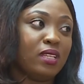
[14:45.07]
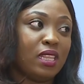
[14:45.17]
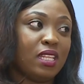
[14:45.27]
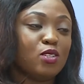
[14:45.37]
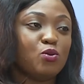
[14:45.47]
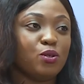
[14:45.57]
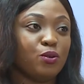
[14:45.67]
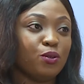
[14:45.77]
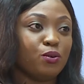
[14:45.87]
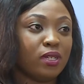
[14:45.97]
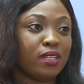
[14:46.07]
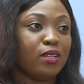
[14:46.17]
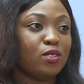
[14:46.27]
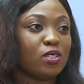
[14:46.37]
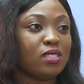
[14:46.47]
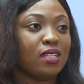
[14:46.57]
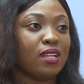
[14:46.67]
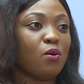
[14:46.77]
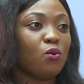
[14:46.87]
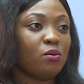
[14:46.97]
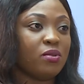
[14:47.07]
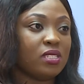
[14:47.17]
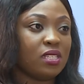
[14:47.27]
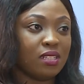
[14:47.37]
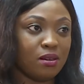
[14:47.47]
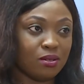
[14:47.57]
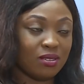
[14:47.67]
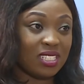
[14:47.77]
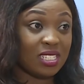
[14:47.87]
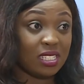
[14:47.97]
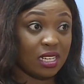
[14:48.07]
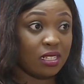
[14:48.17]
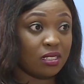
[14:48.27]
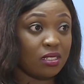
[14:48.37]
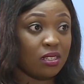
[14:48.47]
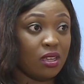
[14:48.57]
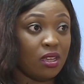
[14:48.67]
there are things we go through, and then you just need that one person that would understand.